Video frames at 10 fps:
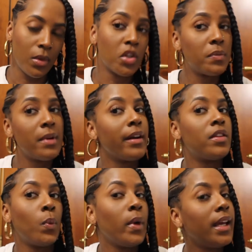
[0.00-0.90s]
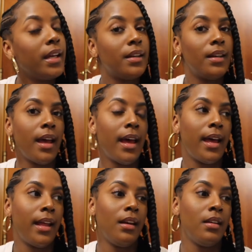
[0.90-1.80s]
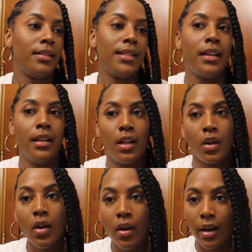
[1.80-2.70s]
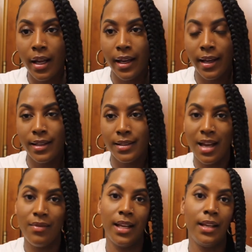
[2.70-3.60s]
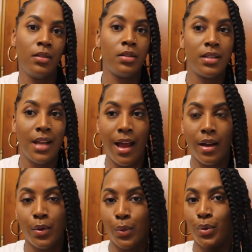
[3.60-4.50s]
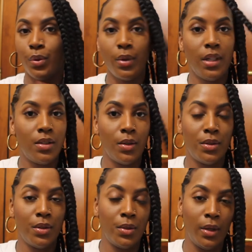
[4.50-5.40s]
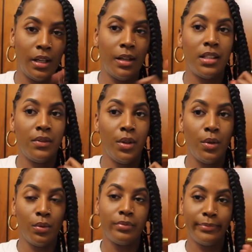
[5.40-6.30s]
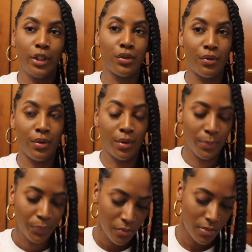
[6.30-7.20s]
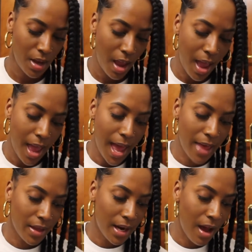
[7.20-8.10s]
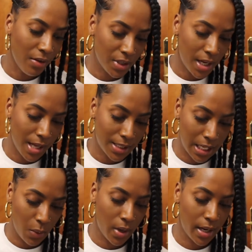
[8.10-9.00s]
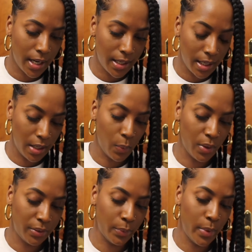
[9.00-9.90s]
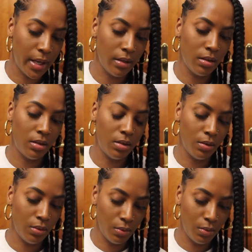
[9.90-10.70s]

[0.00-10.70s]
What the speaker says: Just be ready to wait and standing in long lines, have like a little snack. Don't need to go to the toilet, because if you do, you're screwed. And then after that today, what I did was went to,